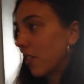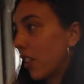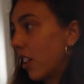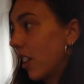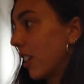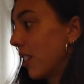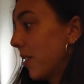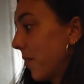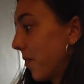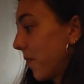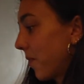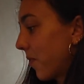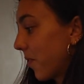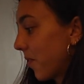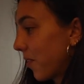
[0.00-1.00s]
of all,
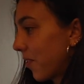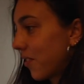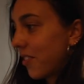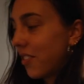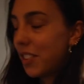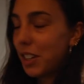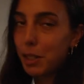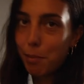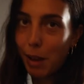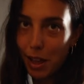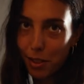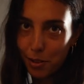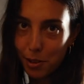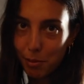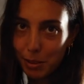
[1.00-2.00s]
there's
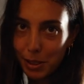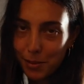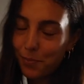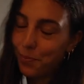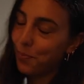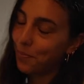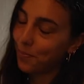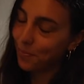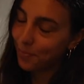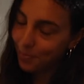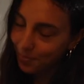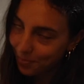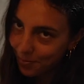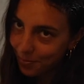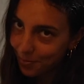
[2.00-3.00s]
bathrooms.
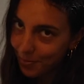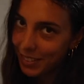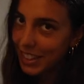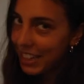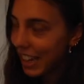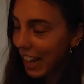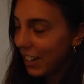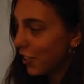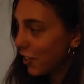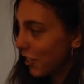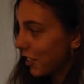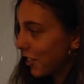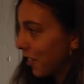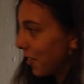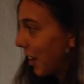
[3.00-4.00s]
That's
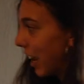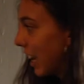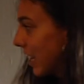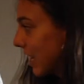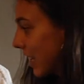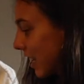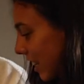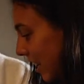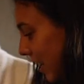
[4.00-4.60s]
just so nice.